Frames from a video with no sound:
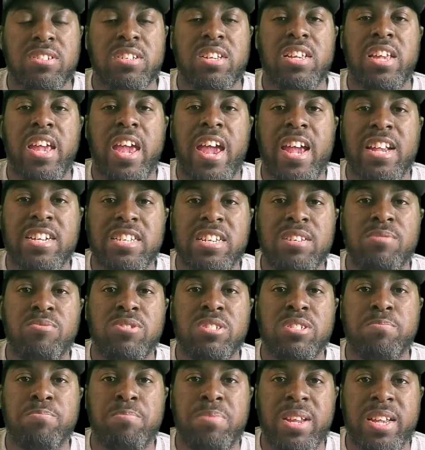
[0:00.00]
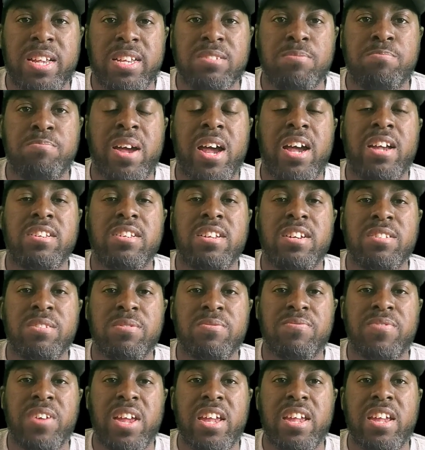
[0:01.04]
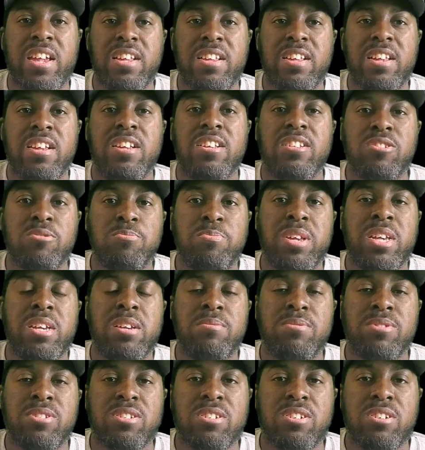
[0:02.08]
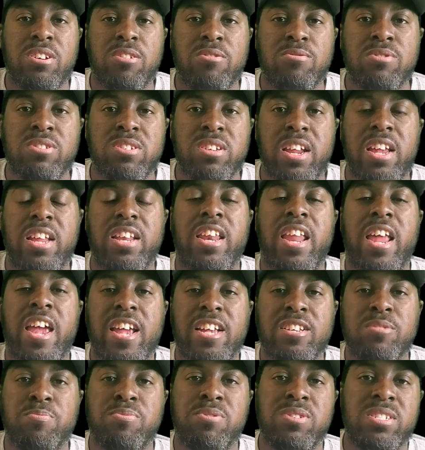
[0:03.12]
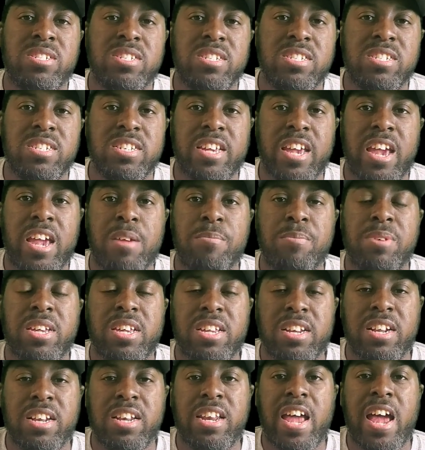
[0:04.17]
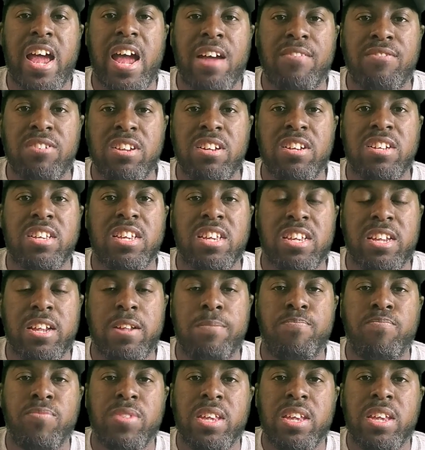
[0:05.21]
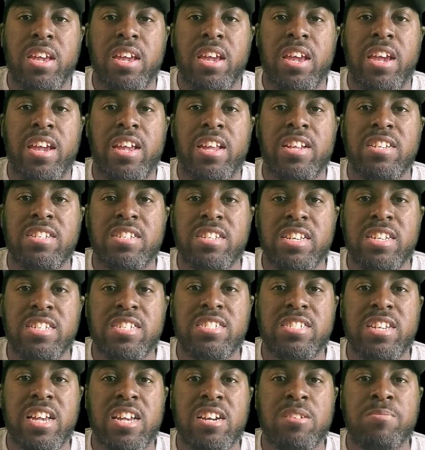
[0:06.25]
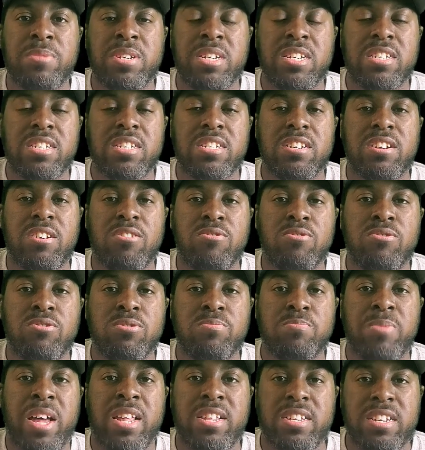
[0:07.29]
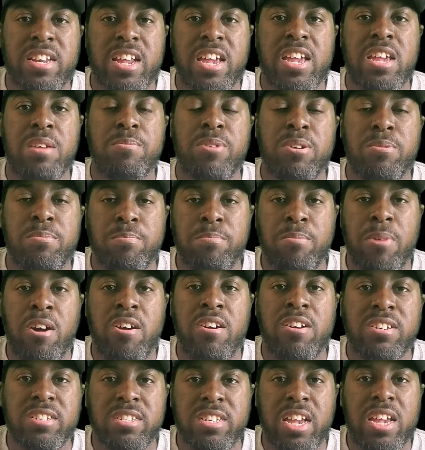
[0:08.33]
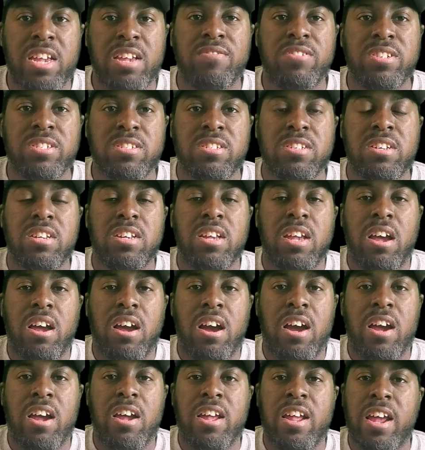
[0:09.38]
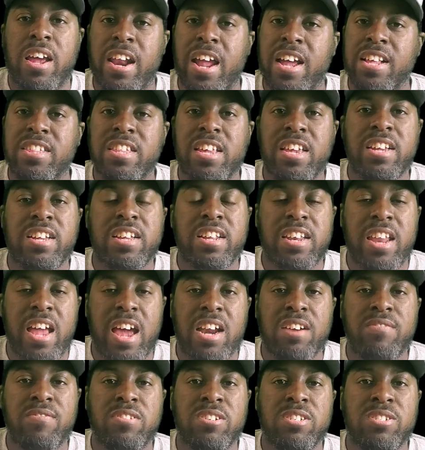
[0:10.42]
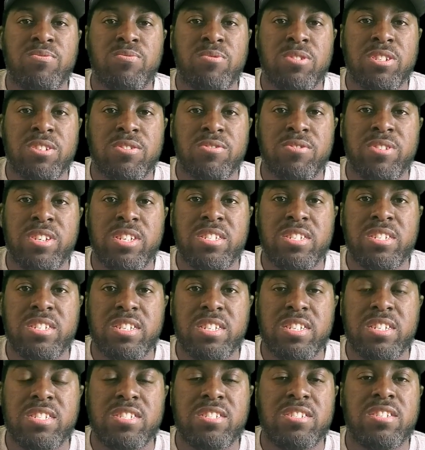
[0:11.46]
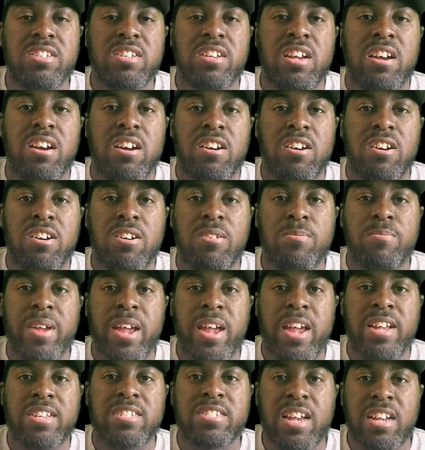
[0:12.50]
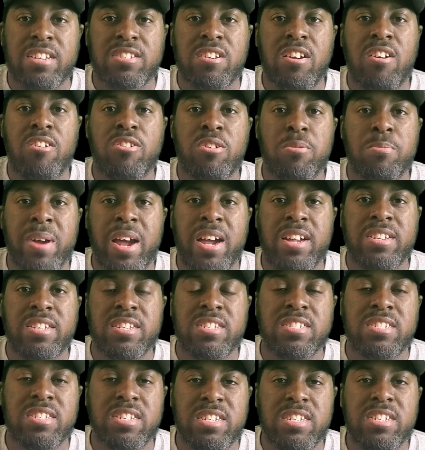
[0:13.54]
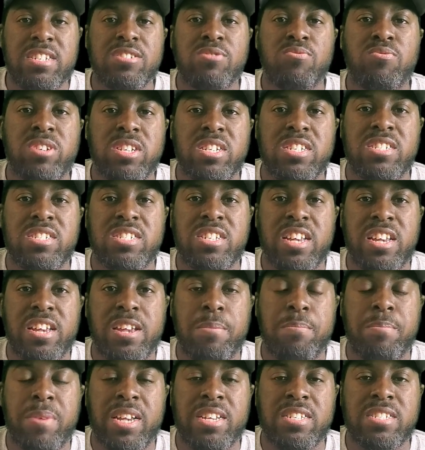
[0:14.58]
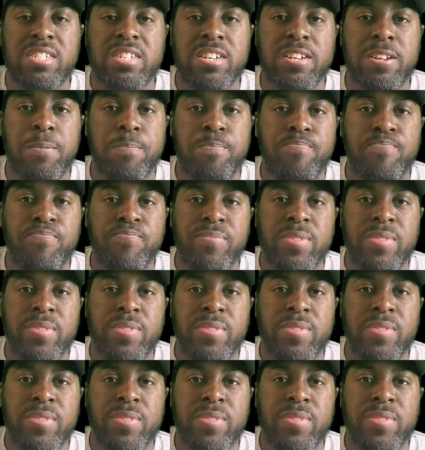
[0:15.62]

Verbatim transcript: He actually was blessed by another fan to be able to go to that last preseason game and get a live look in. And this gentleman goes by the name of Mark Davis. I, and I think a lot of us would agree to this um, as I talk about this. And here's what he said, basically.